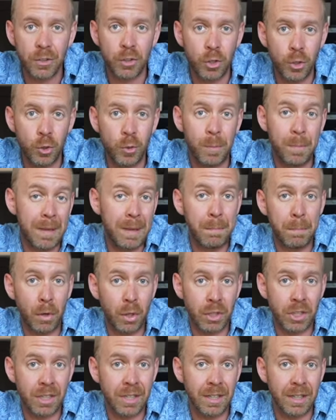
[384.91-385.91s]
to be
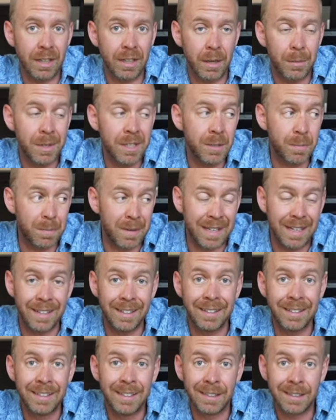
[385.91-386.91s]
pushed to the limits,
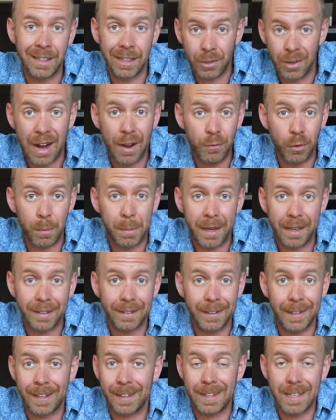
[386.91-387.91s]
being a gravel bike like